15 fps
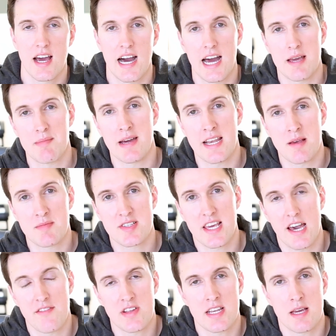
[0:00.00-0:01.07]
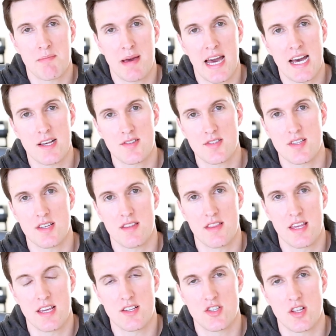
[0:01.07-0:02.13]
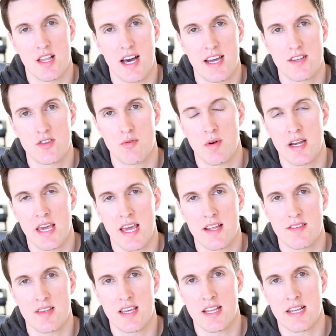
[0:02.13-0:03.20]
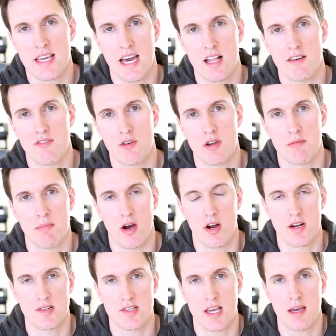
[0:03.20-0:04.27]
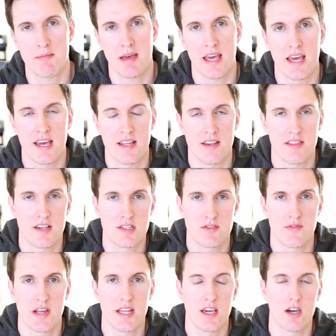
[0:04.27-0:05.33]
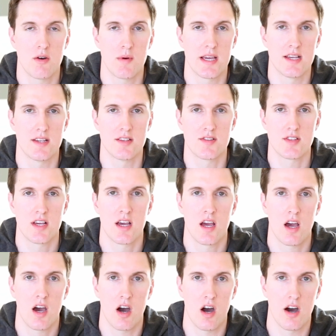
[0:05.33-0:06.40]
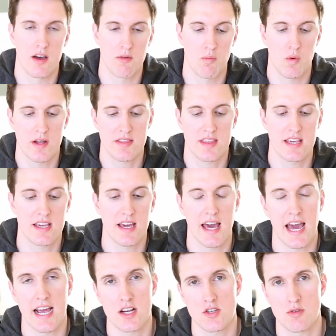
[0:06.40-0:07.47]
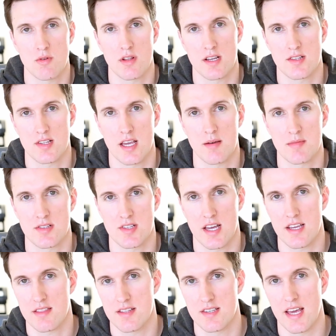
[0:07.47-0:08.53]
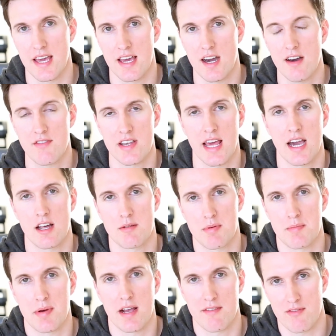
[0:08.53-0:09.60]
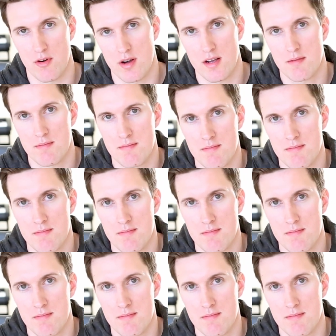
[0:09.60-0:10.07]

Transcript: Hi, my name is Kevin. I passed the July 2018 California bar exam, and this video is on what the actual exam is like the day of and how to prepare for it.